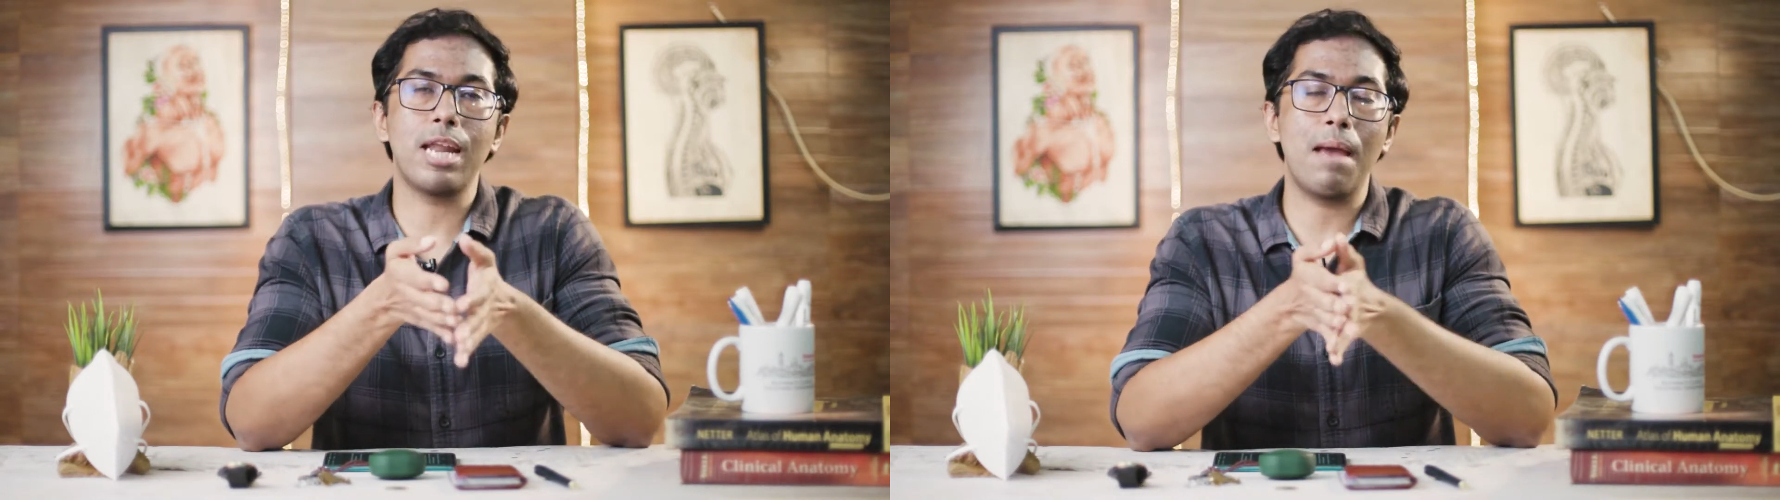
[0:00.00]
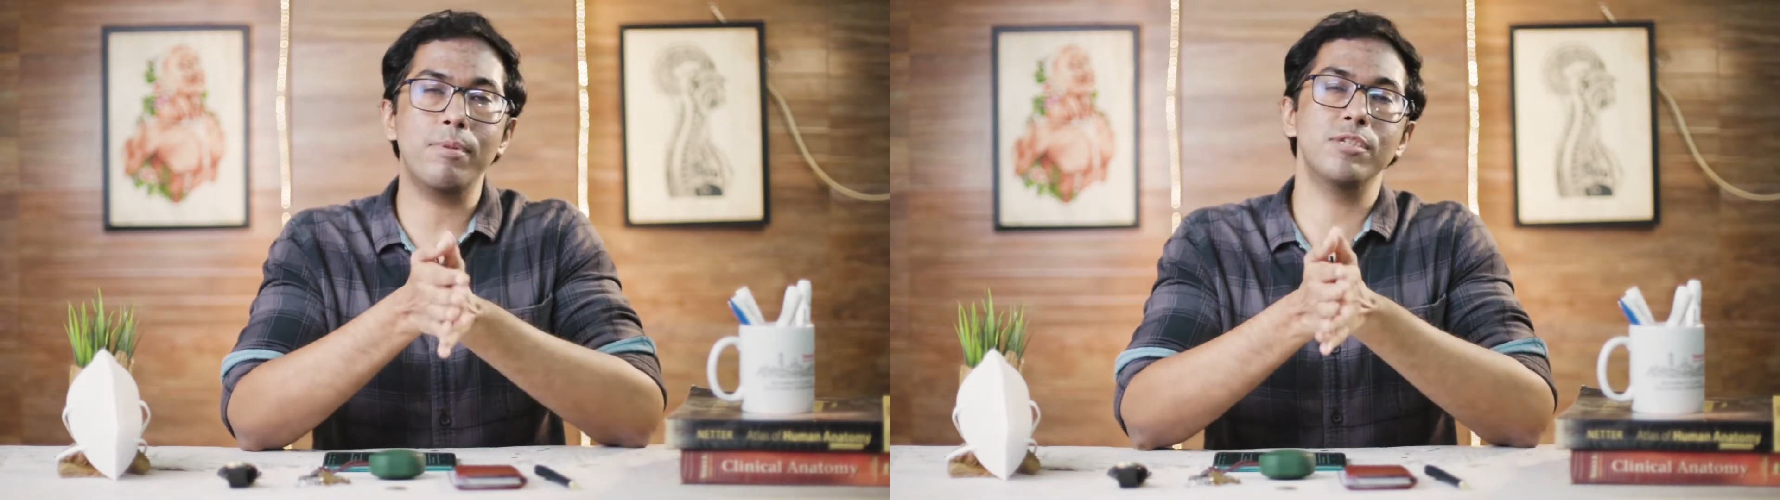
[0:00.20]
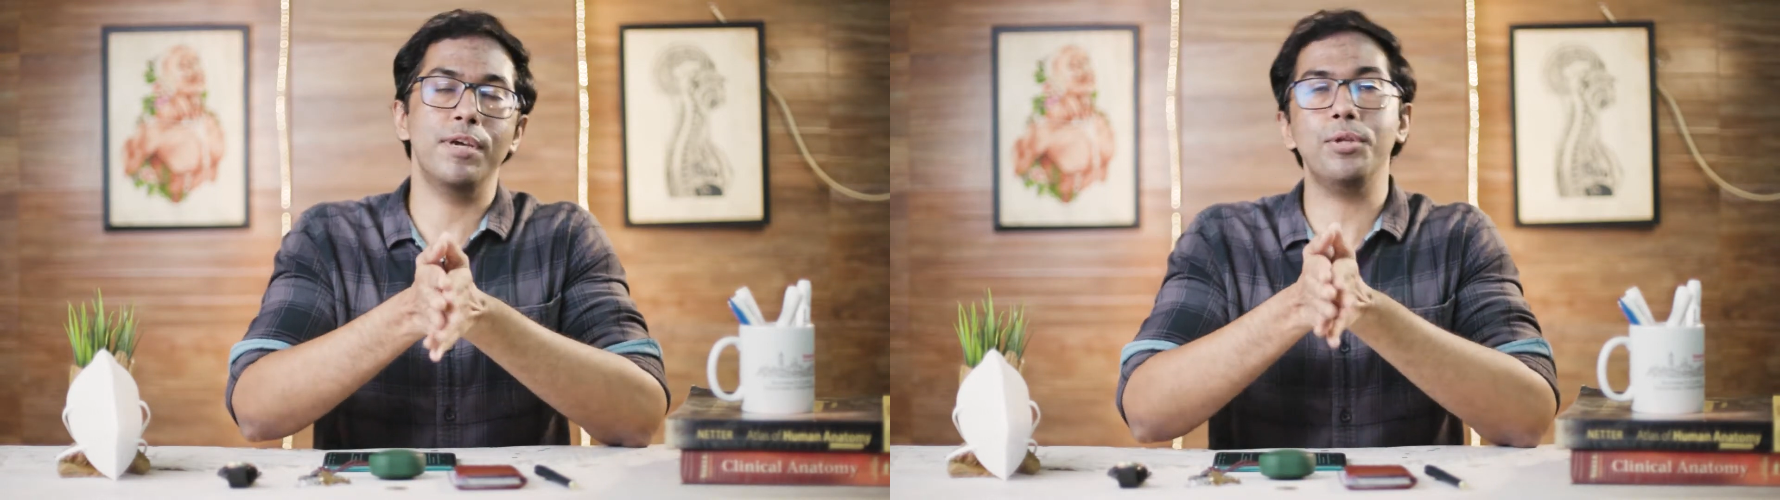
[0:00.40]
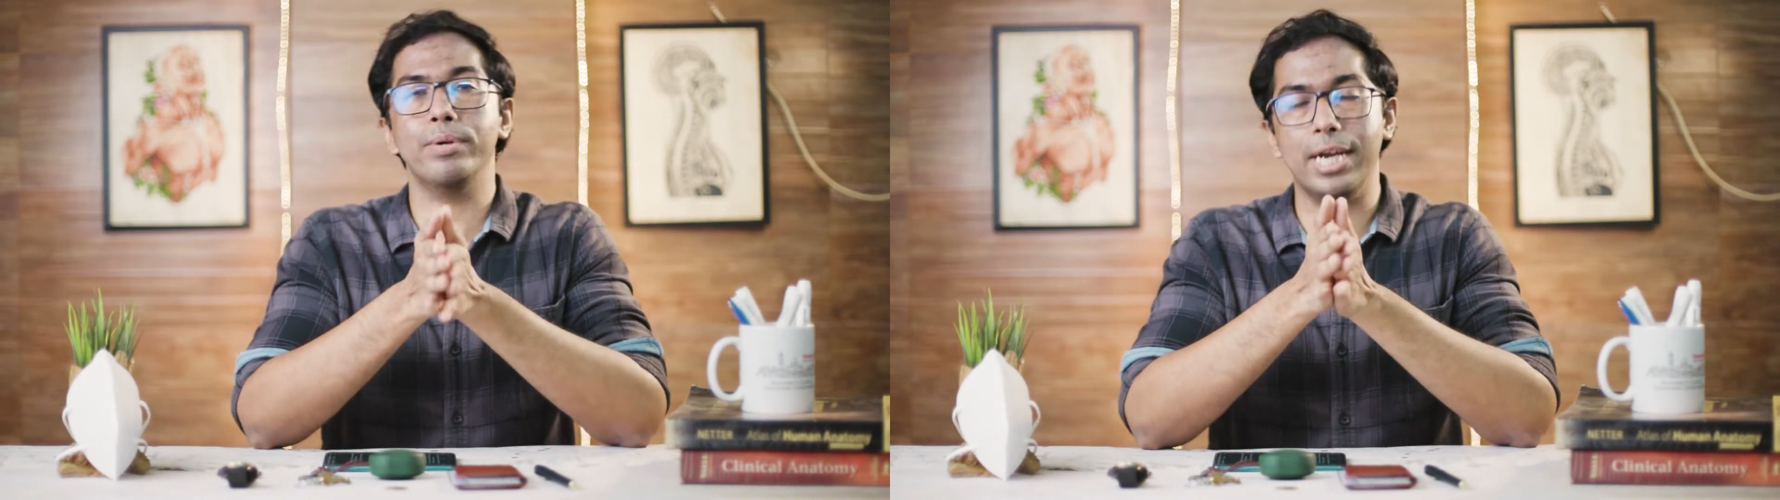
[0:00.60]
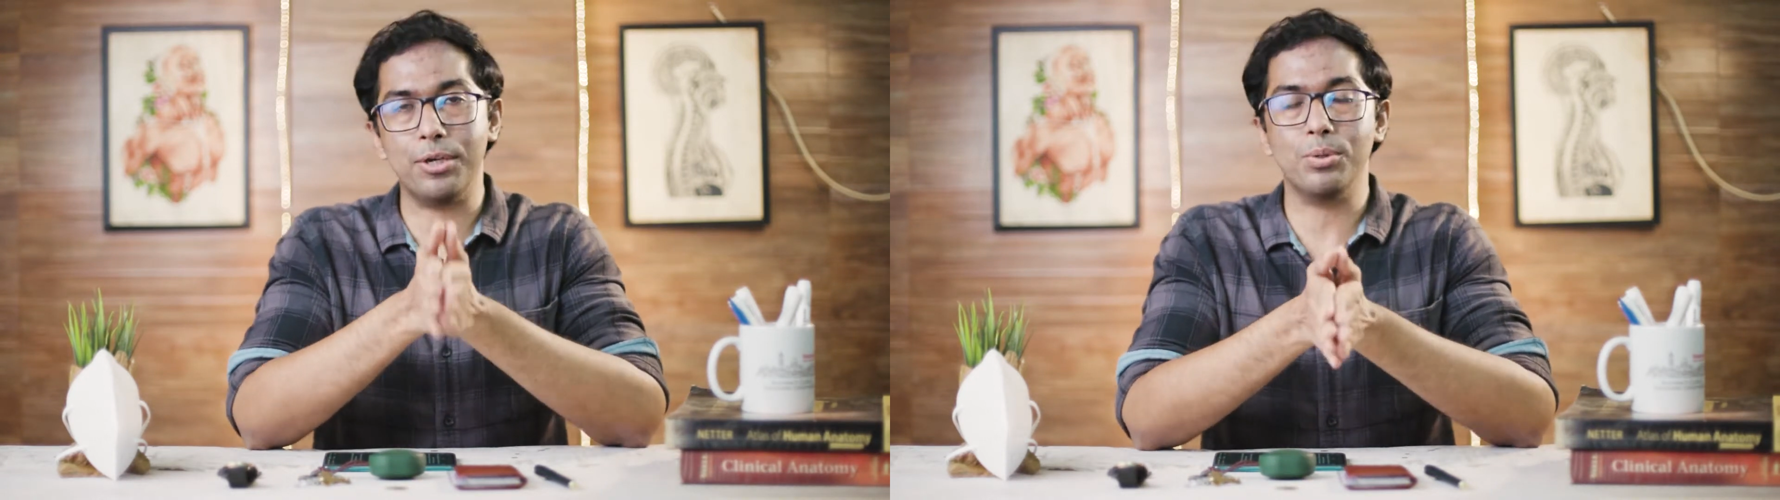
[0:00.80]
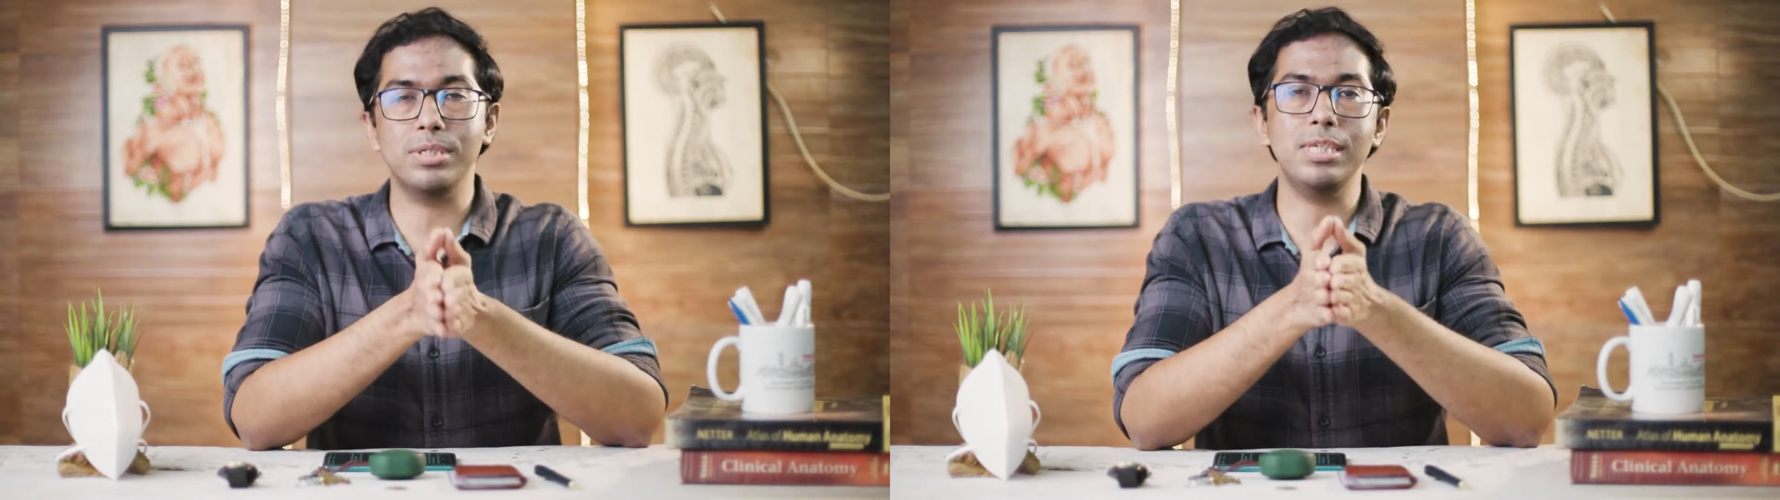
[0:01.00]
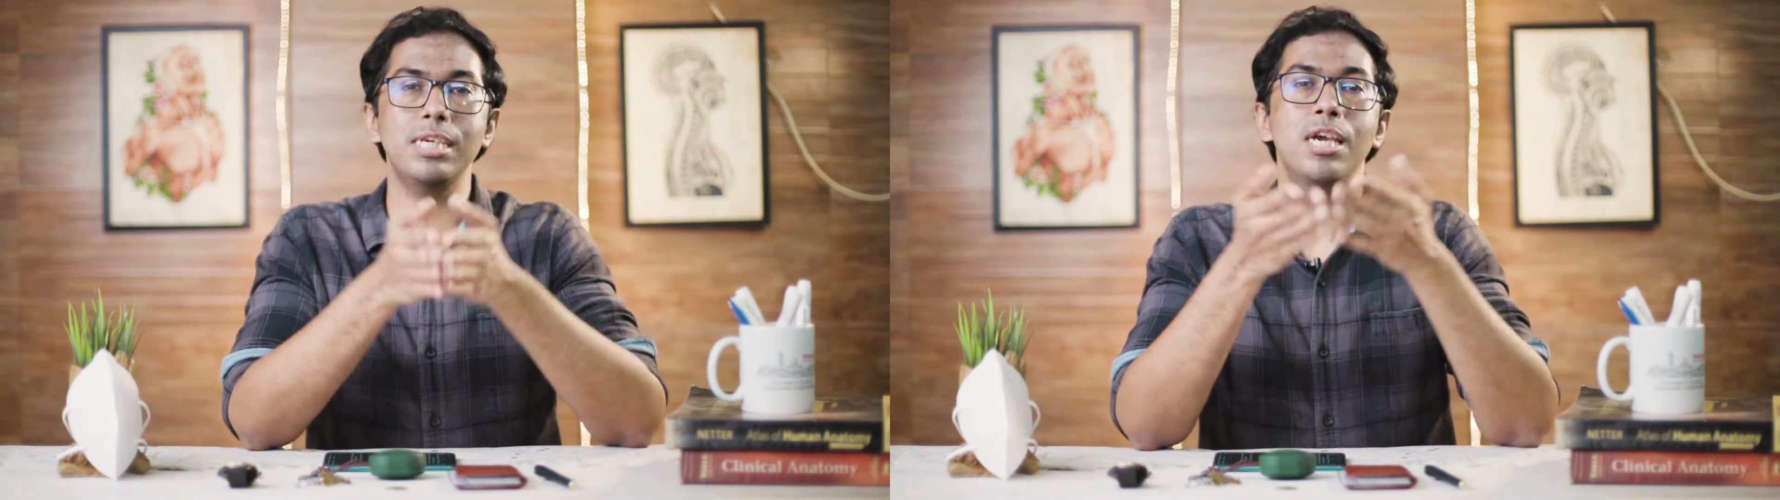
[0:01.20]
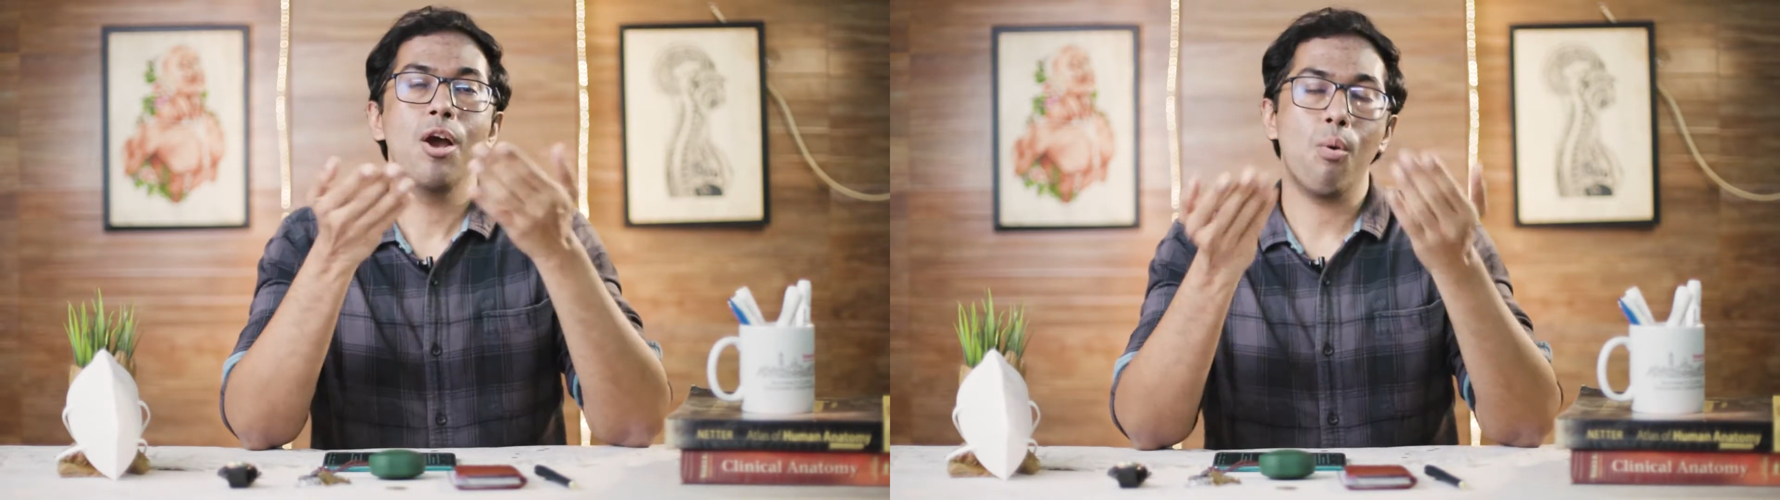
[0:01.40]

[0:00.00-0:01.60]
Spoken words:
happens when you get to see